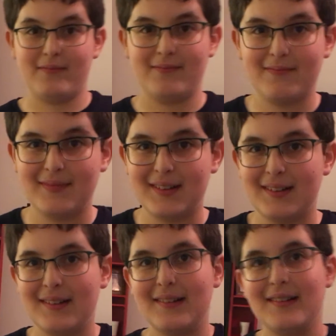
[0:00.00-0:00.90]

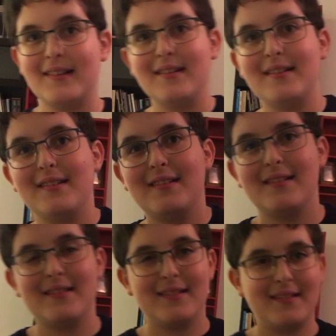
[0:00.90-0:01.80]
Mm-hmm. That's when she
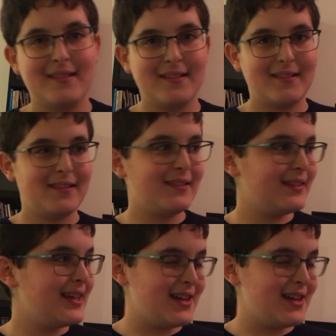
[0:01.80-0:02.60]
gets really powerful. Right?